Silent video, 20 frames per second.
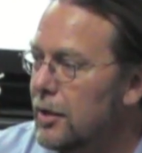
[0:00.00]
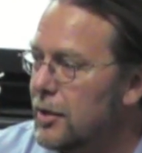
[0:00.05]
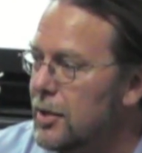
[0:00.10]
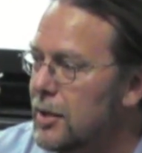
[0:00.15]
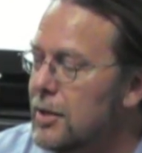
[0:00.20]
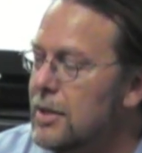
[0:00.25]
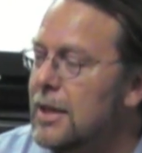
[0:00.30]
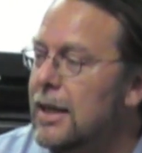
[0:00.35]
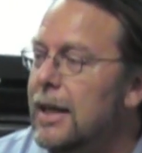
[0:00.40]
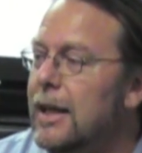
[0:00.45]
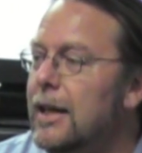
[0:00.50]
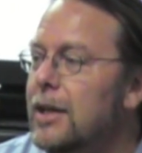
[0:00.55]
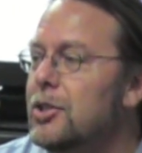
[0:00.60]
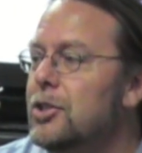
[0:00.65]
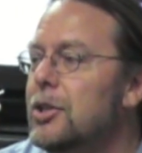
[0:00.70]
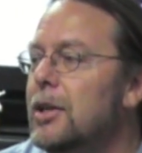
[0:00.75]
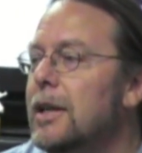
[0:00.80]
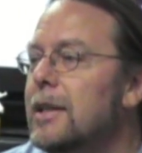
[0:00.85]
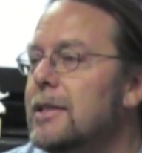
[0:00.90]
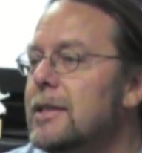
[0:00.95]
to
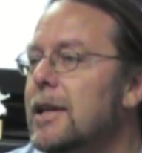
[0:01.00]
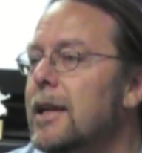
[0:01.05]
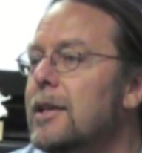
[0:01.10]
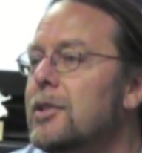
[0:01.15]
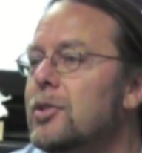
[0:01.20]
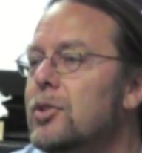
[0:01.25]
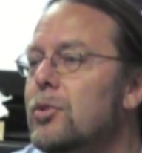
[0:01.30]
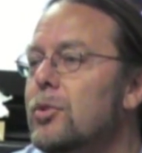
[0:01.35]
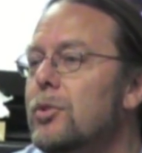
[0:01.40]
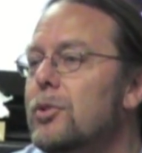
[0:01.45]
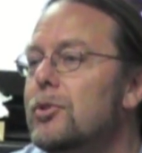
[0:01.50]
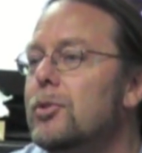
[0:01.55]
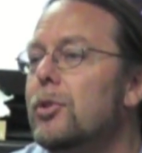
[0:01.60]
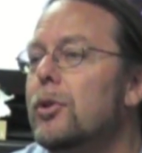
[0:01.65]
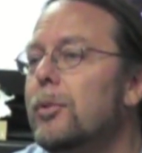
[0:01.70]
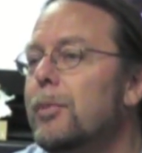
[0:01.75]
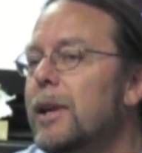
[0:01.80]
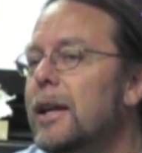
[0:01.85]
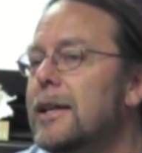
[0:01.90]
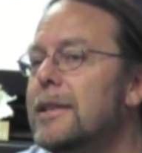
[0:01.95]
teach inside of schools
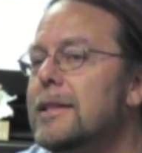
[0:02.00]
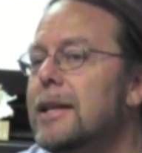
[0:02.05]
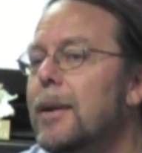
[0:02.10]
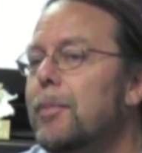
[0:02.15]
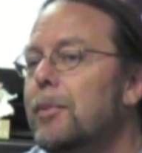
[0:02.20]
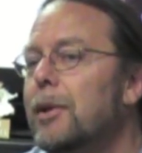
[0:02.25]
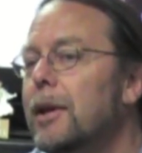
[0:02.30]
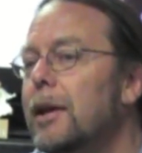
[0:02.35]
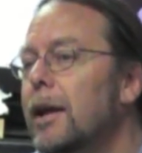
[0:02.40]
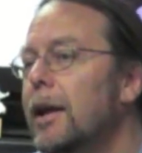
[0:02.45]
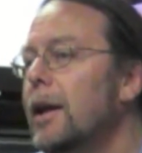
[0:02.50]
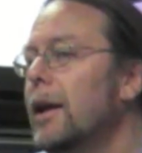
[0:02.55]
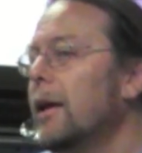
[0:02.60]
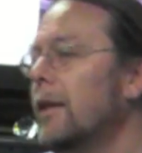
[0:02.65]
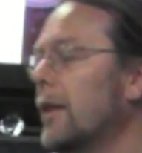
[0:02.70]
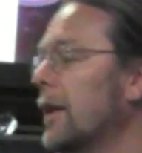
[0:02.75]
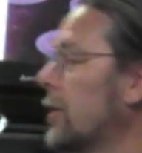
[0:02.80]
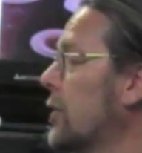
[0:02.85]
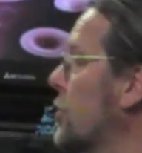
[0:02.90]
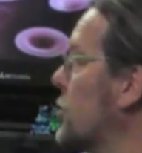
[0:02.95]
or to be accepted
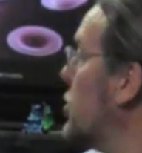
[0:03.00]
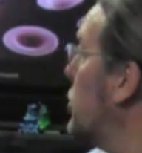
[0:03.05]
that